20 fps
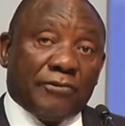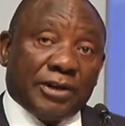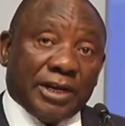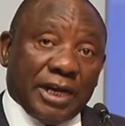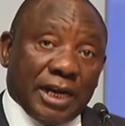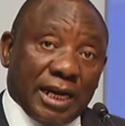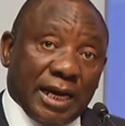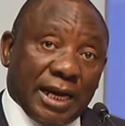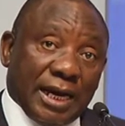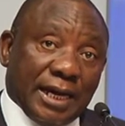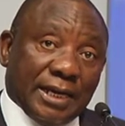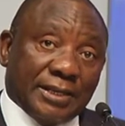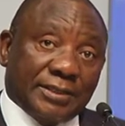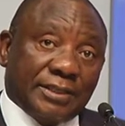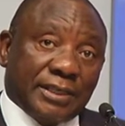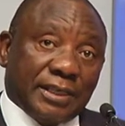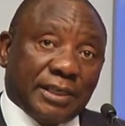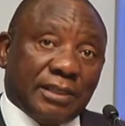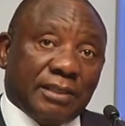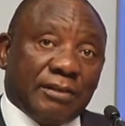
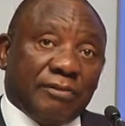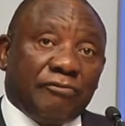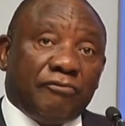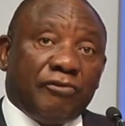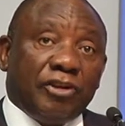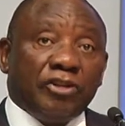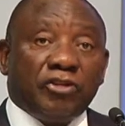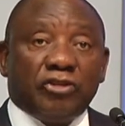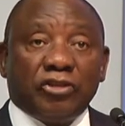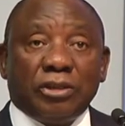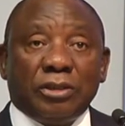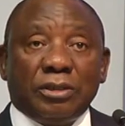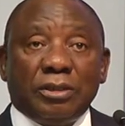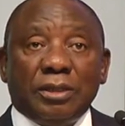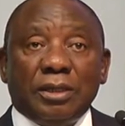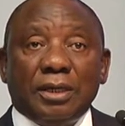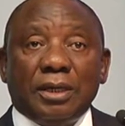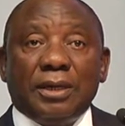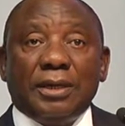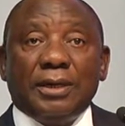realizing the vision